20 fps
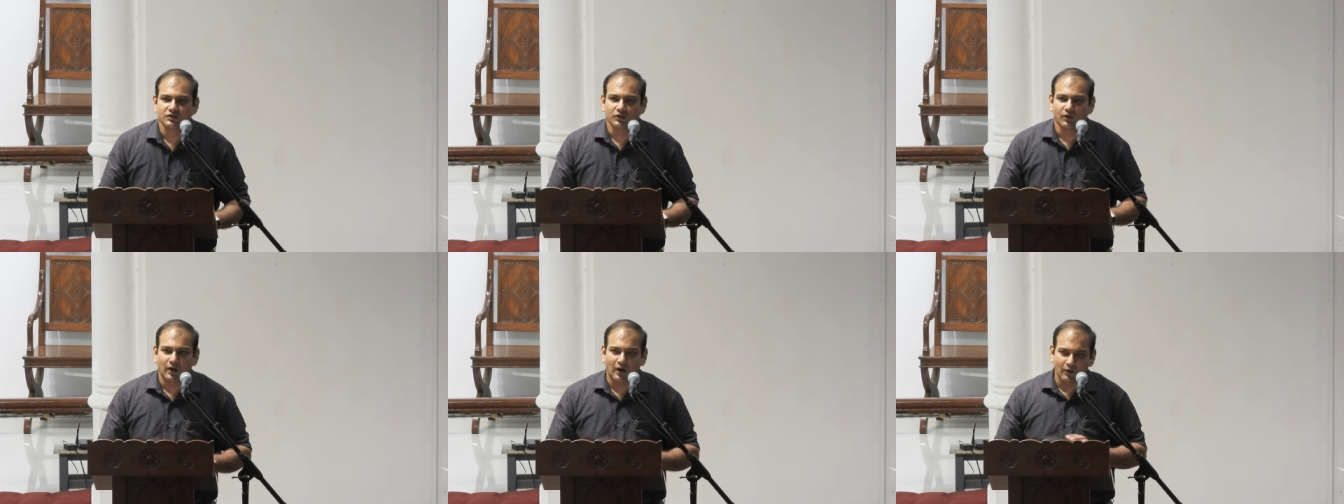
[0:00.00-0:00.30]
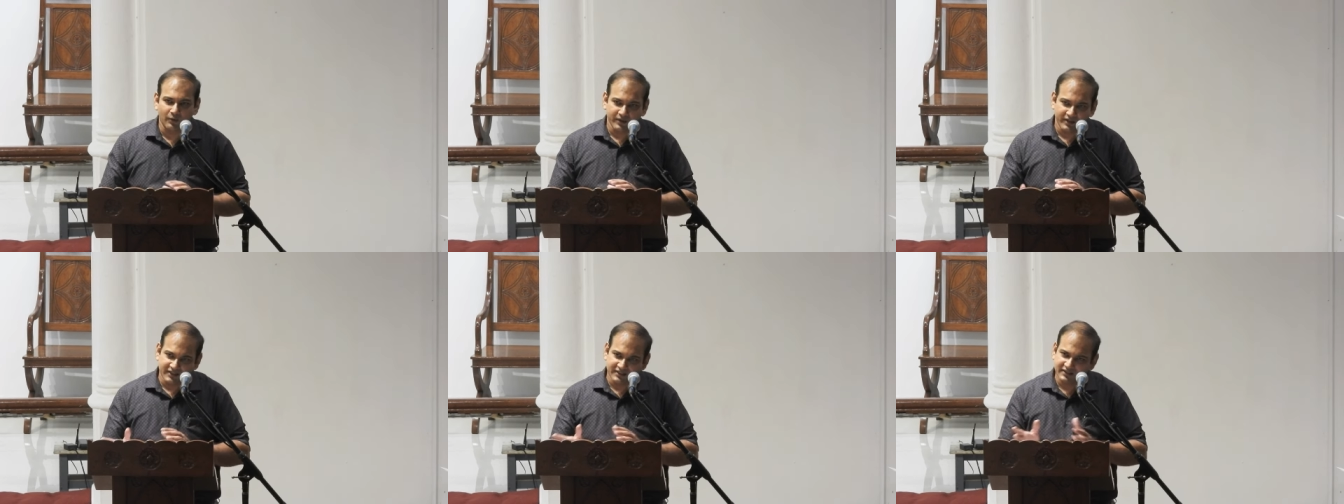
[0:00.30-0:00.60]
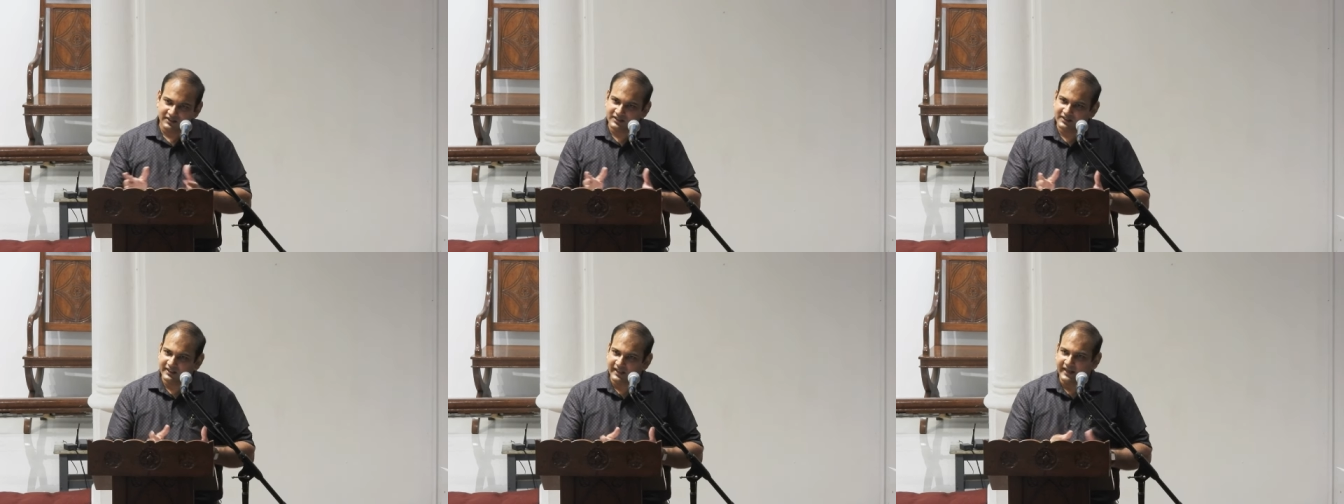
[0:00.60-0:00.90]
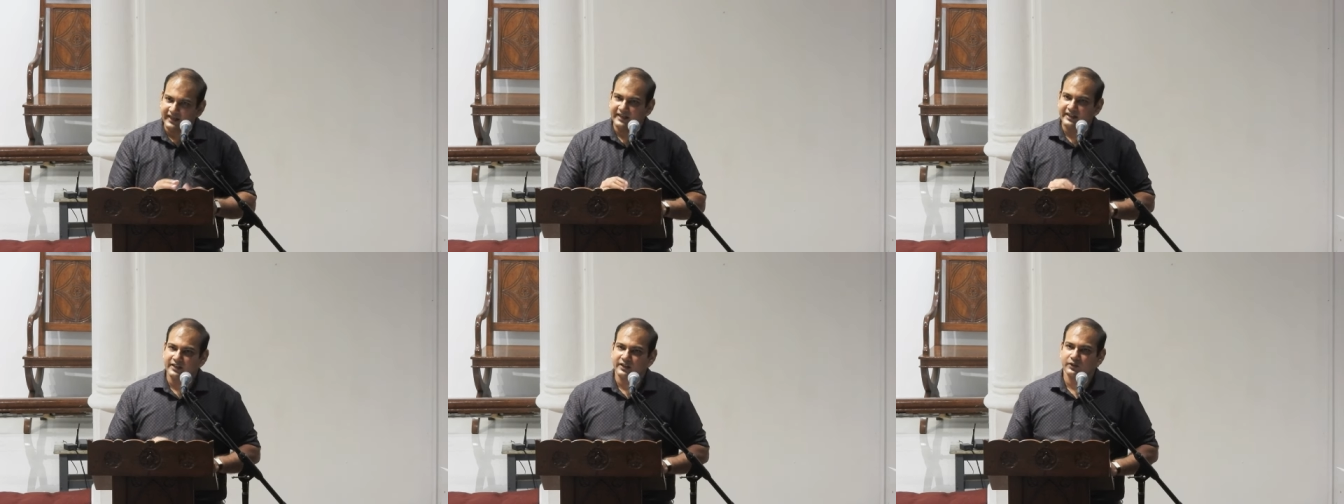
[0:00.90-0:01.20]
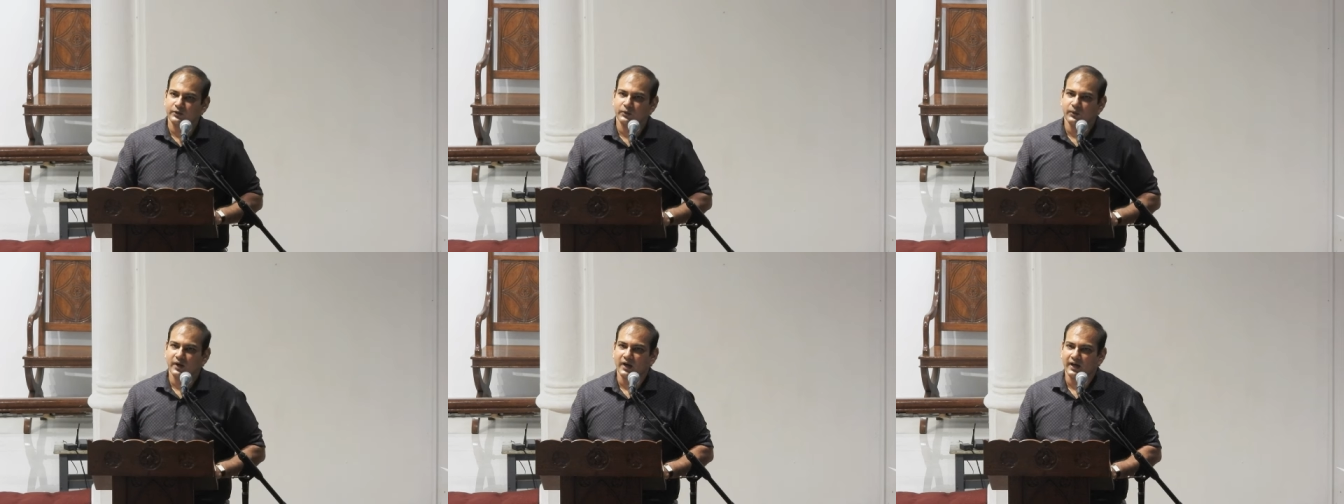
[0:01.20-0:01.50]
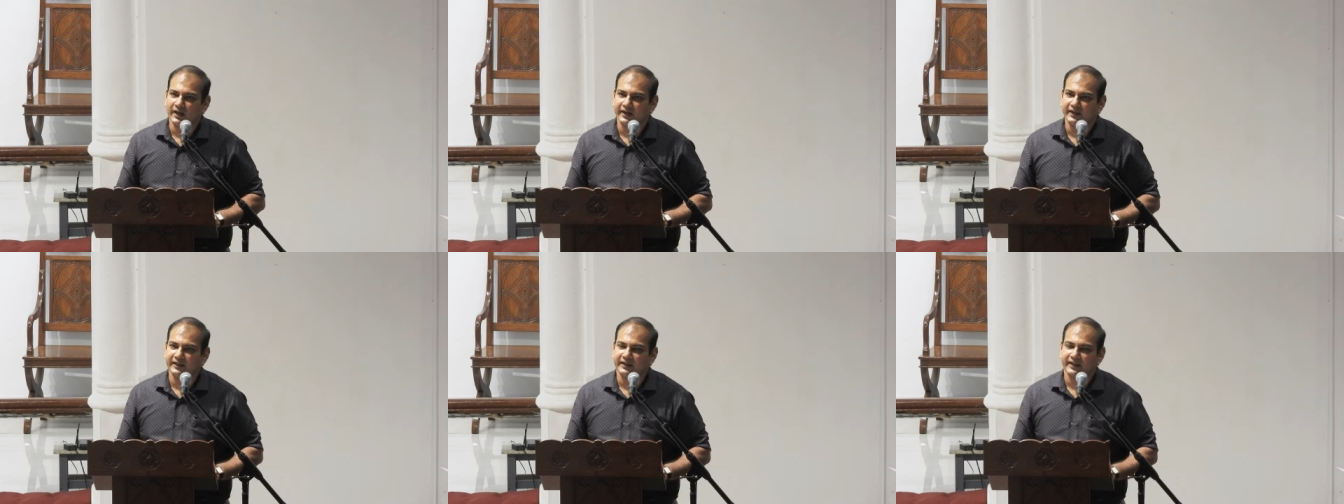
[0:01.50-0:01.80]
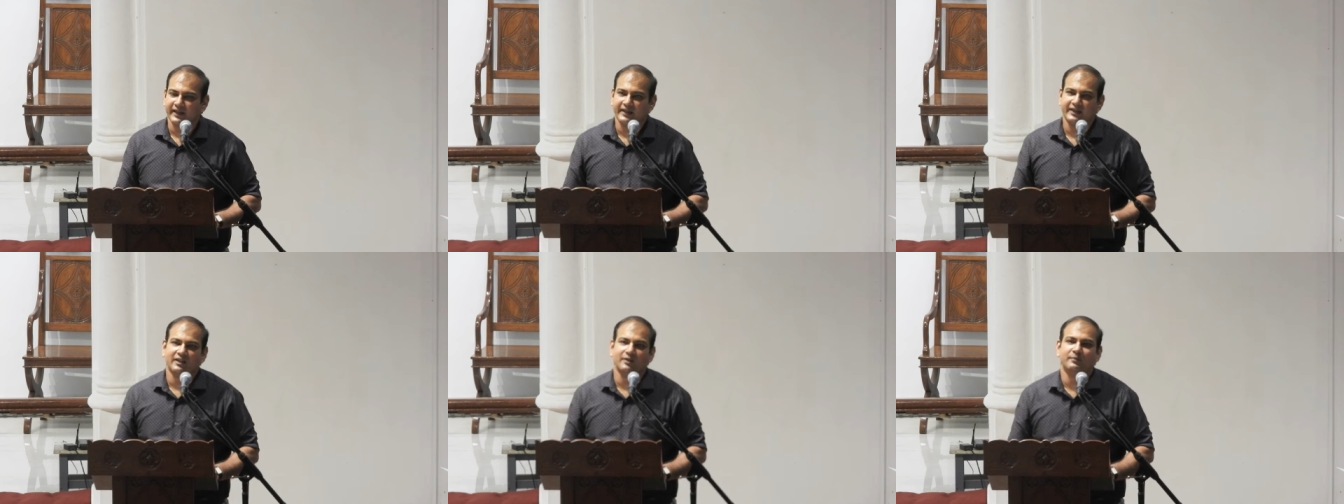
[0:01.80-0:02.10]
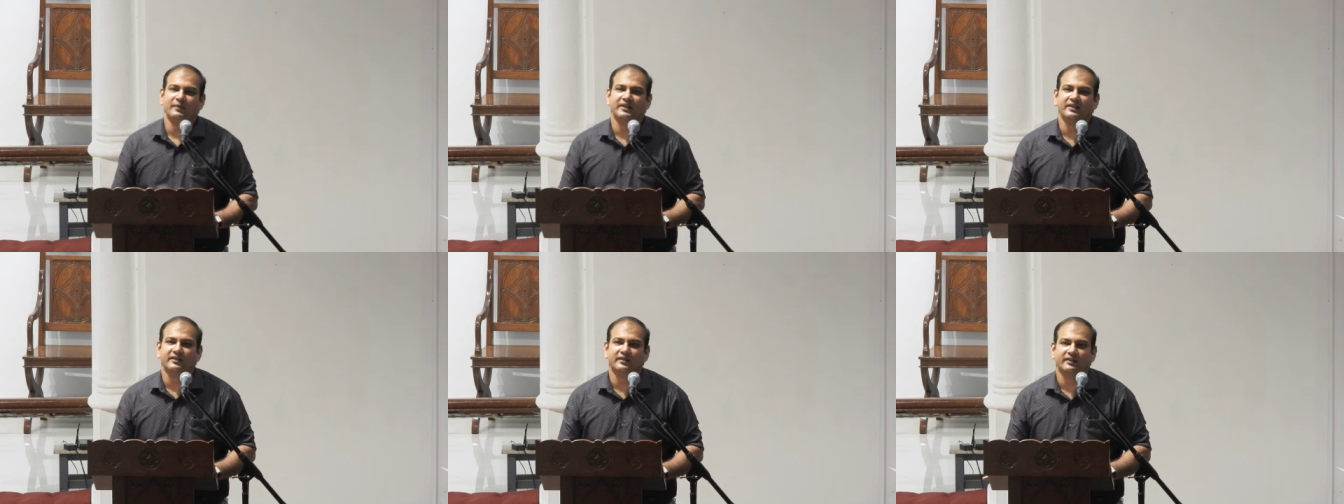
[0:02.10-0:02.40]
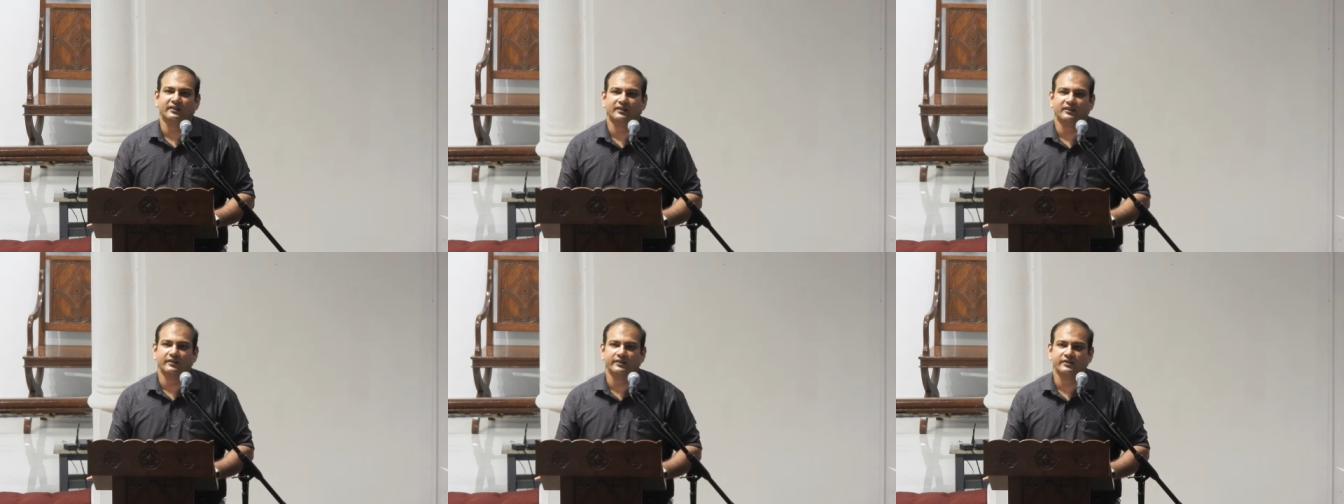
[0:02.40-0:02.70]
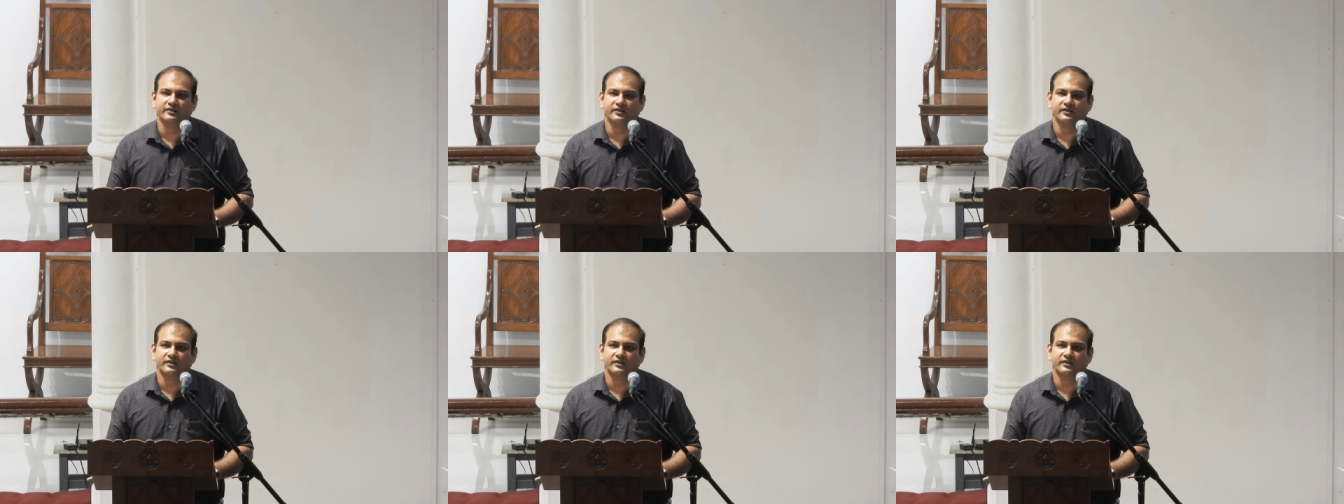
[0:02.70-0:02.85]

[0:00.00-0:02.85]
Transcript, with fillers: So how does this tie to our entanglement uh,